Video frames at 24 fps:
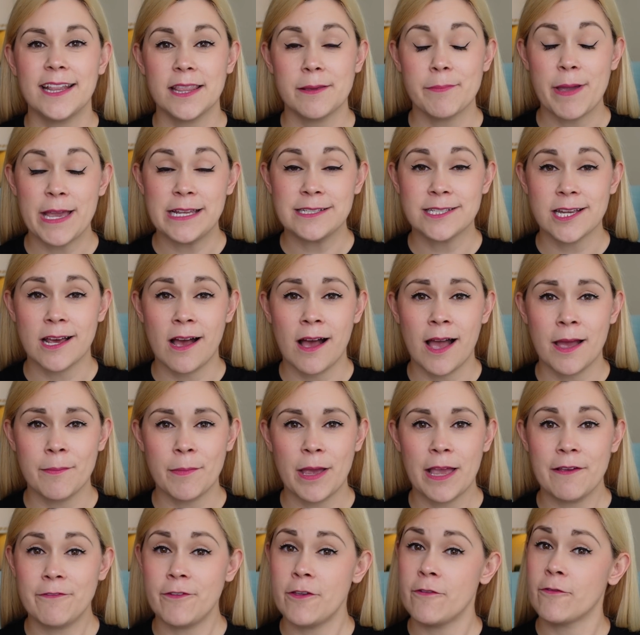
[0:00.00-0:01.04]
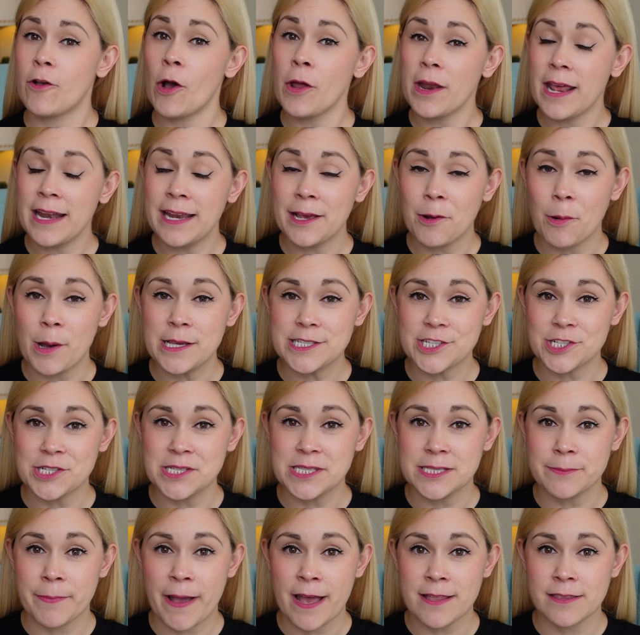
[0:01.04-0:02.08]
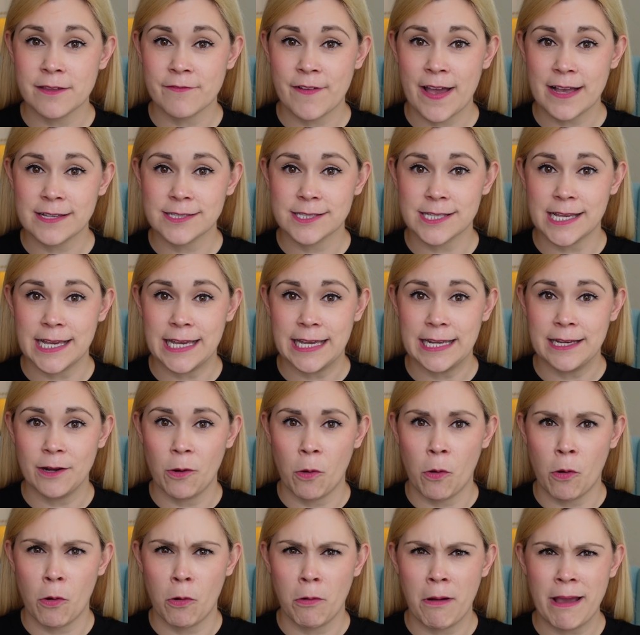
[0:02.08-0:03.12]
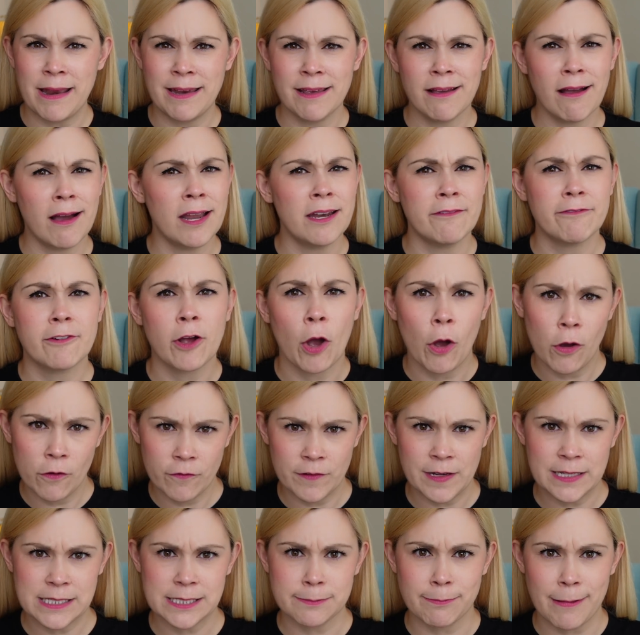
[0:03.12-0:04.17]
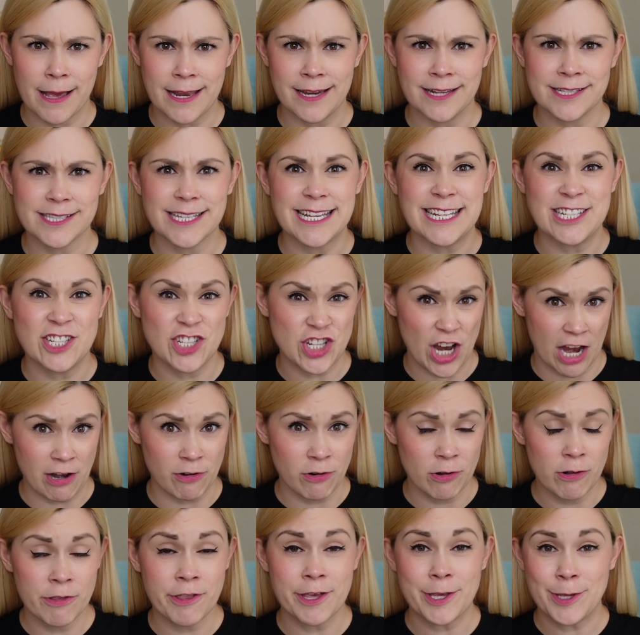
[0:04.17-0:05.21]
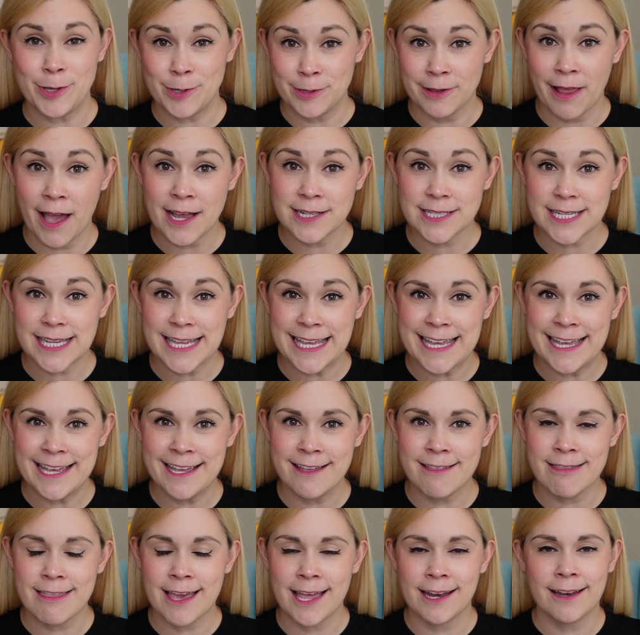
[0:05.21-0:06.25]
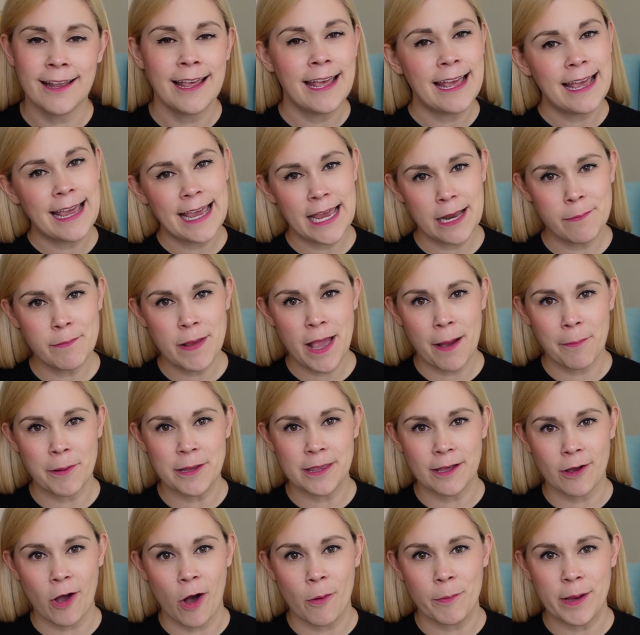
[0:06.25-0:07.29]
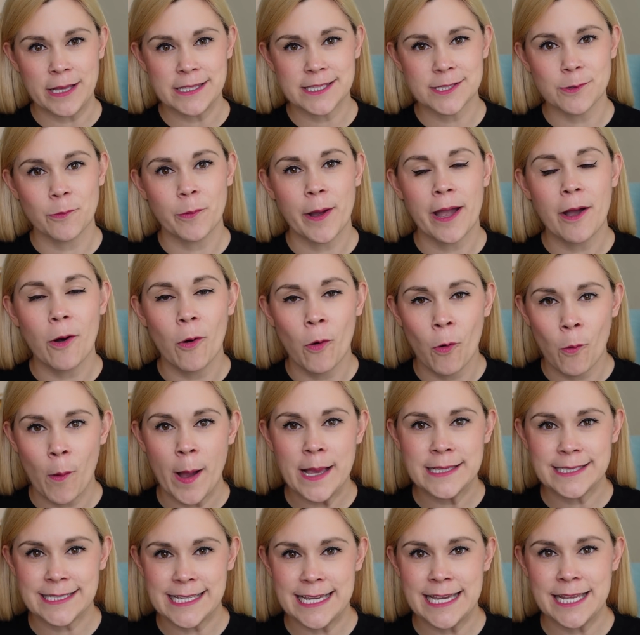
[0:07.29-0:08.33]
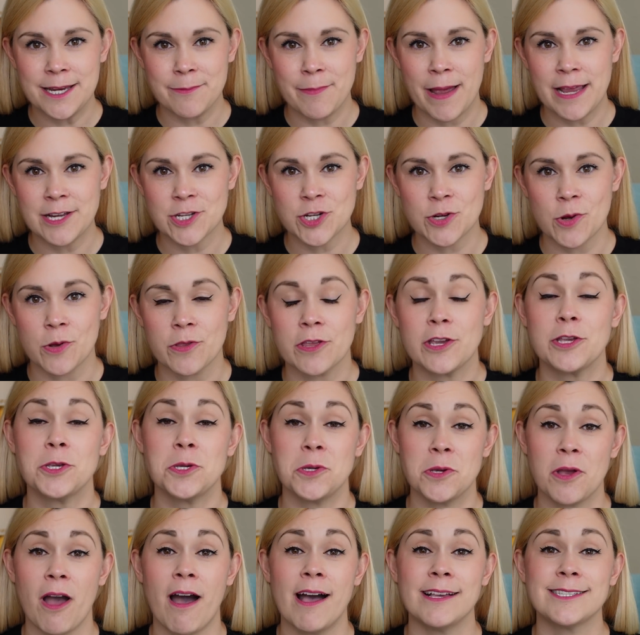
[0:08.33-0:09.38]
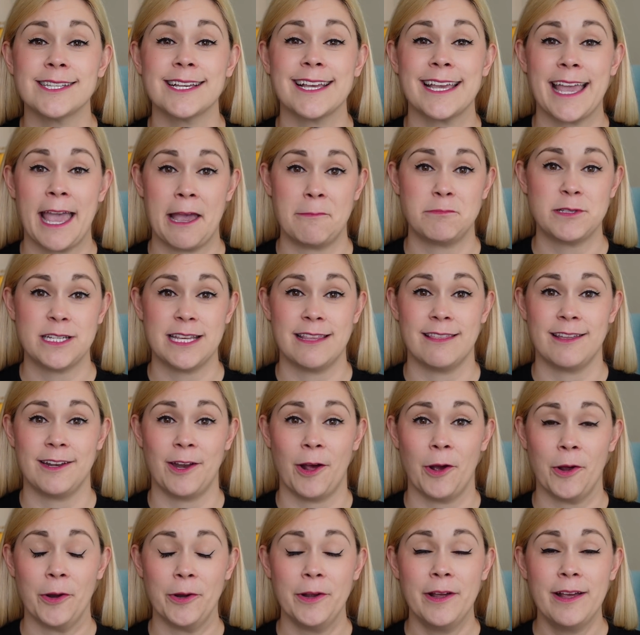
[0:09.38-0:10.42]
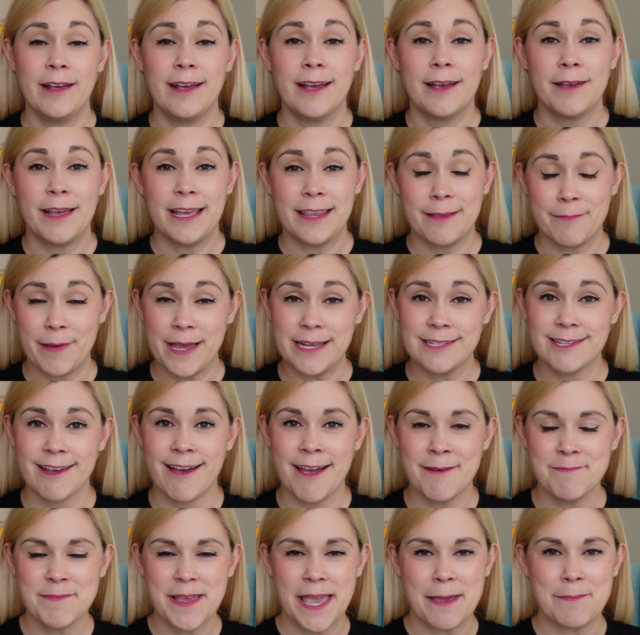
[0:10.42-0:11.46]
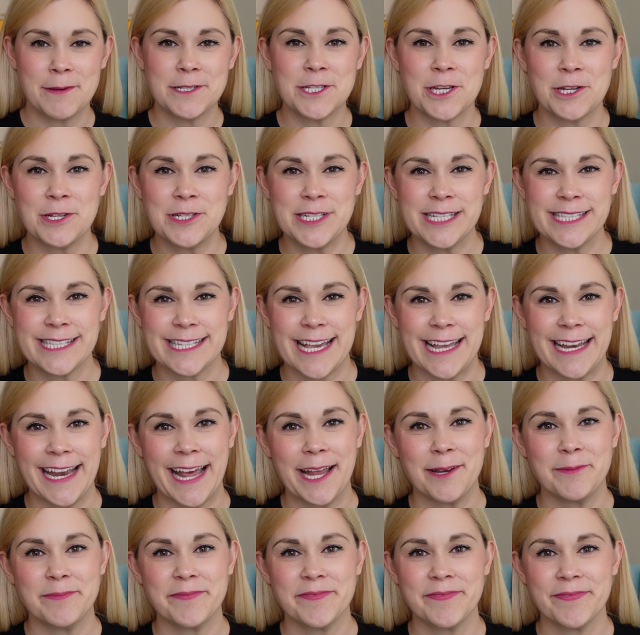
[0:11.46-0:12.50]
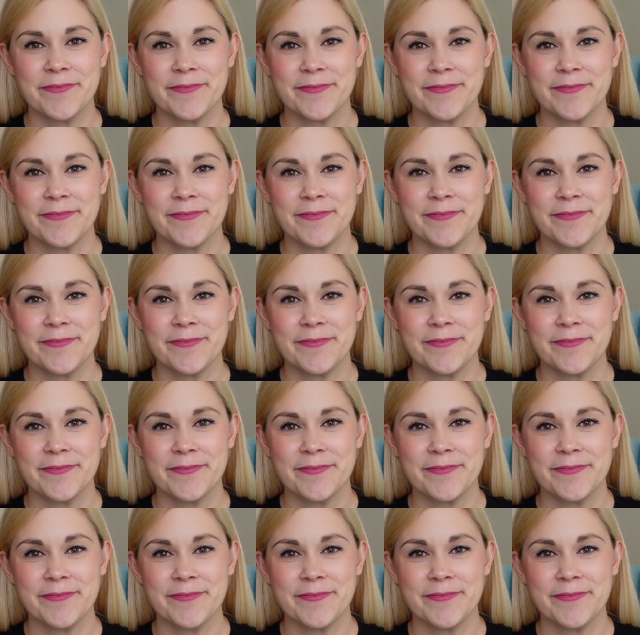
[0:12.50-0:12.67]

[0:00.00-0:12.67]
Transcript: in the meantime, if you've got any questions about the vaccine or any kind of COVID explainers in general that you'd like to hear, then hit me up in the comments. We're always here to make sure that you guys are kept in the know. In the meantime, keep it tuned to CNET.